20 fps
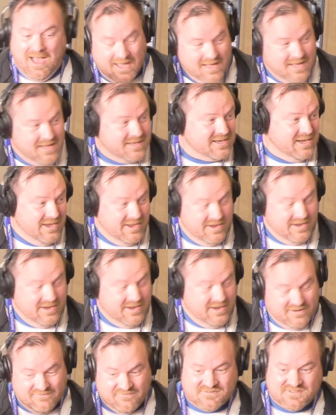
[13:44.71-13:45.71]
are kind
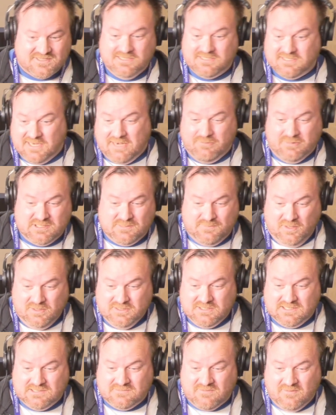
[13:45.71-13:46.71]
of soliciting
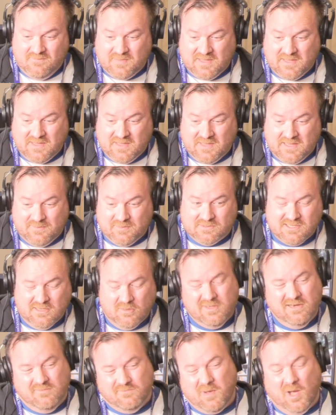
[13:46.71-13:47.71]
responses from people. So
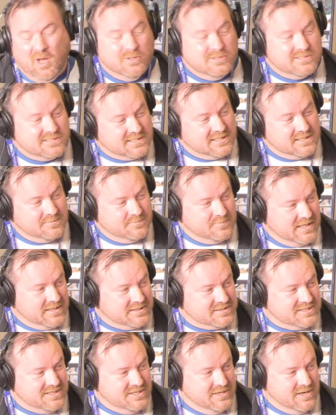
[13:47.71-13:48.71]
we don't post it,
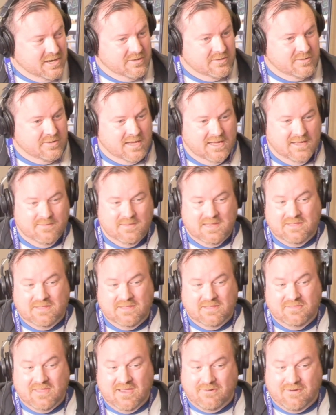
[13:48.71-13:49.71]
but I mean,
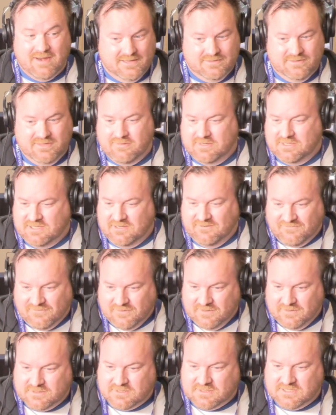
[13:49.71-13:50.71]
there are
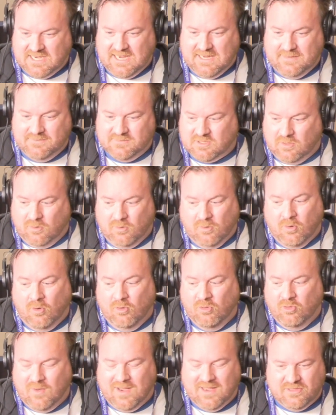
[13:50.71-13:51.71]
different teams
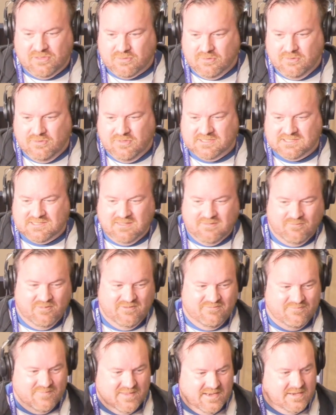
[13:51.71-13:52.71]
all the way through this that
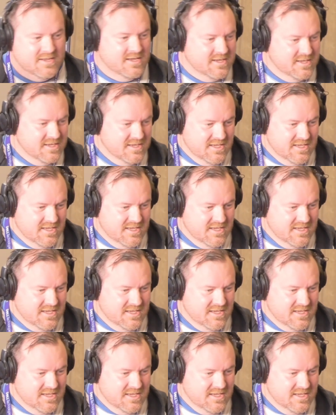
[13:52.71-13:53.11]
we've been